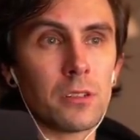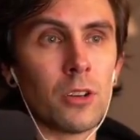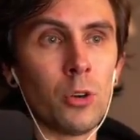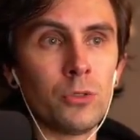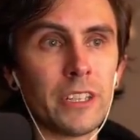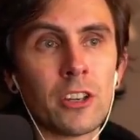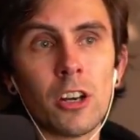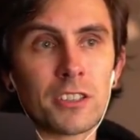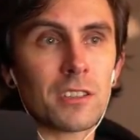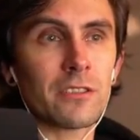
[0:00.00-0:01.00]
only
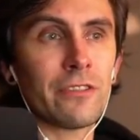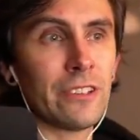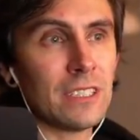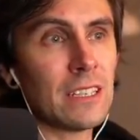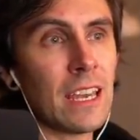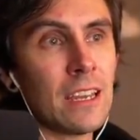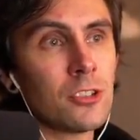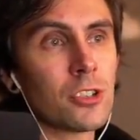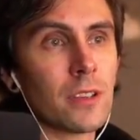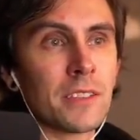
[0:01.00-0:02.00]
costs 50
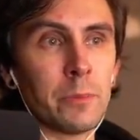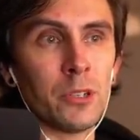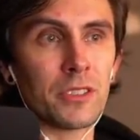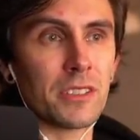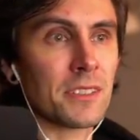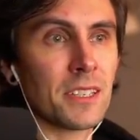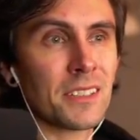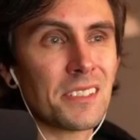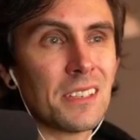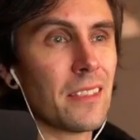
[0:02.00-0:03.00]
gauge as opposed to
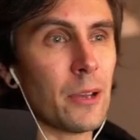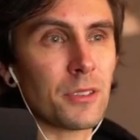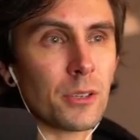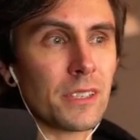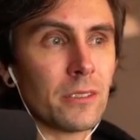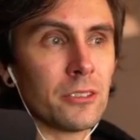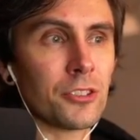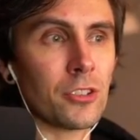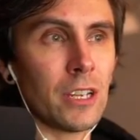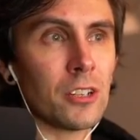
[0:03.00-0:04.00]
60. That was always a little
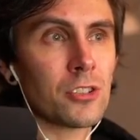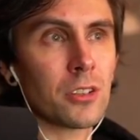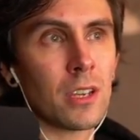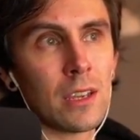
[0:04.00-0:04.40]
strange.